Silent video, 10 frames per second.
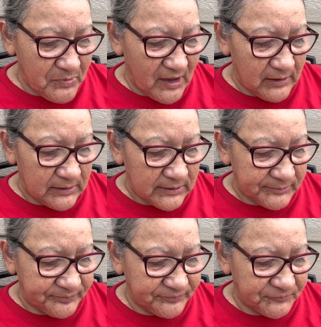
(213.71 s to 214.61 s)

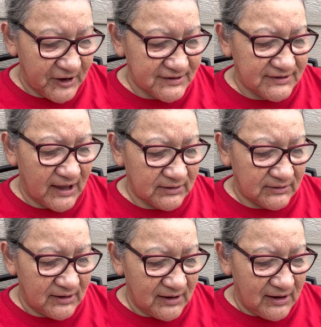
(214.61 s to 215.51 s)
Racette
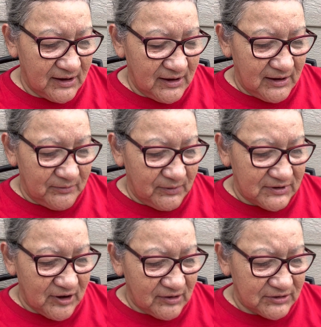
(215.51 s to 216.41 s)
was
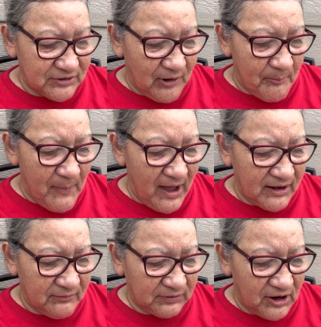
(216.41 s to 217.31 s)
also a man
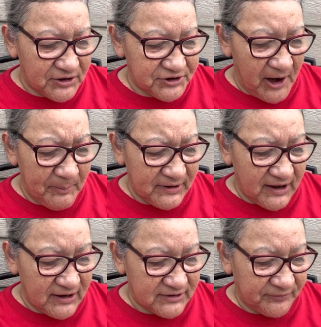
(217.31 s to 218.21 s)
of large
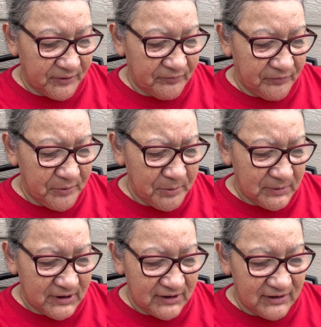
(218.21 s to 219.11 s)
appetites for food